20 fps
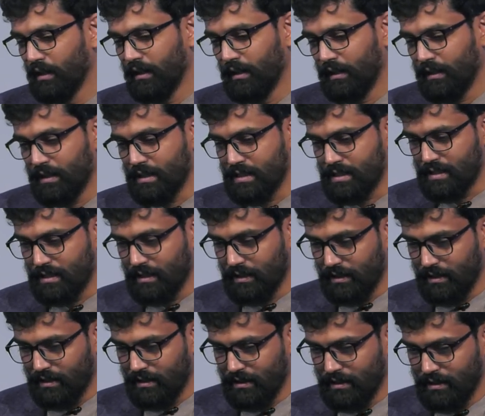Yes,
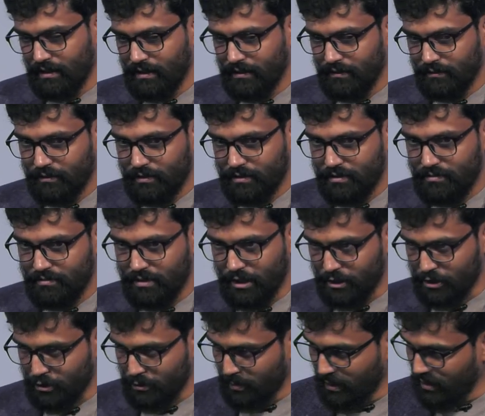
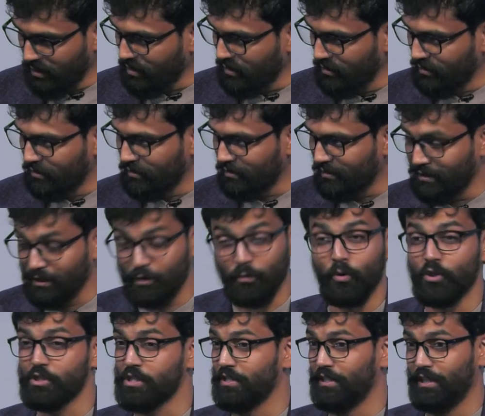just to be clear, it
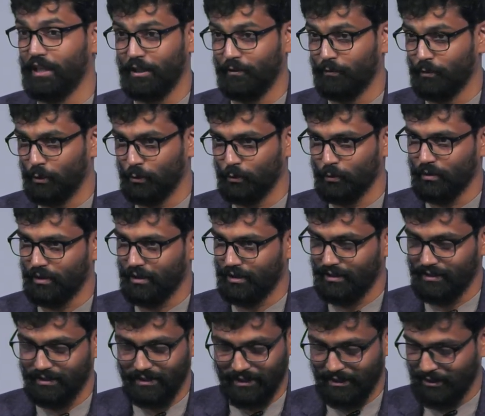wasn't Deliveroo,
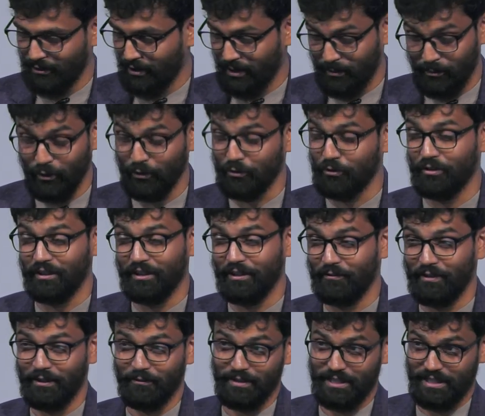and you know, I'm not gonna
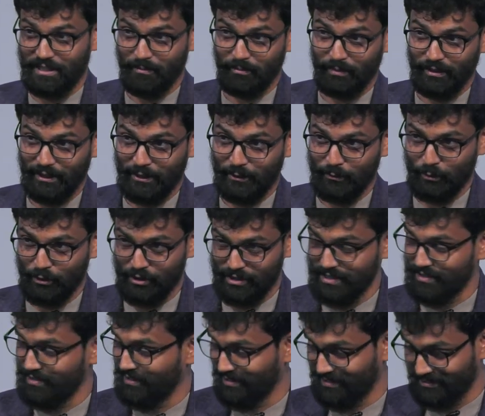reveal which company it
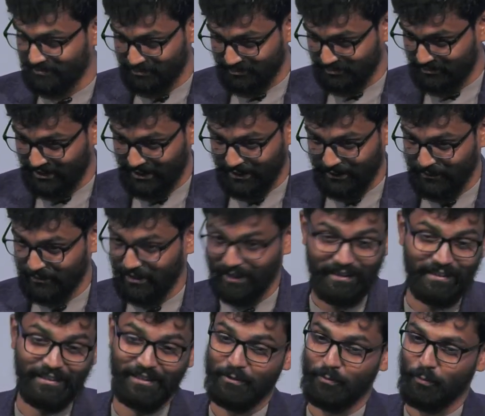was, you know,
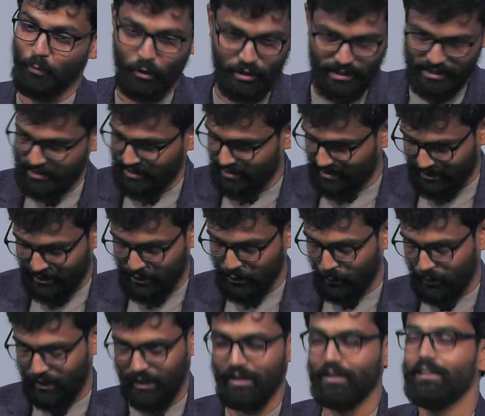and it wasn't in
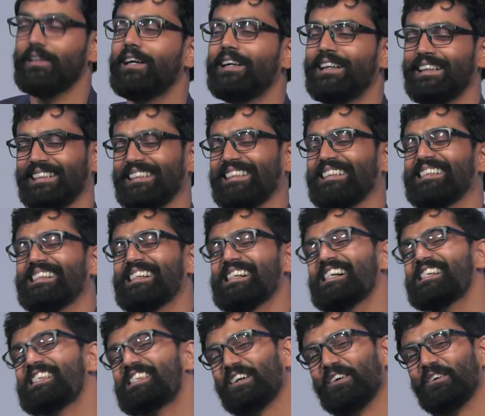UK.
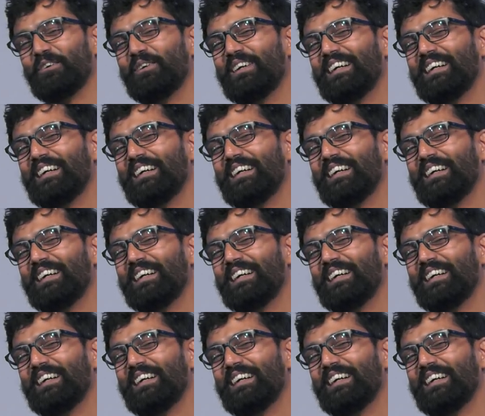So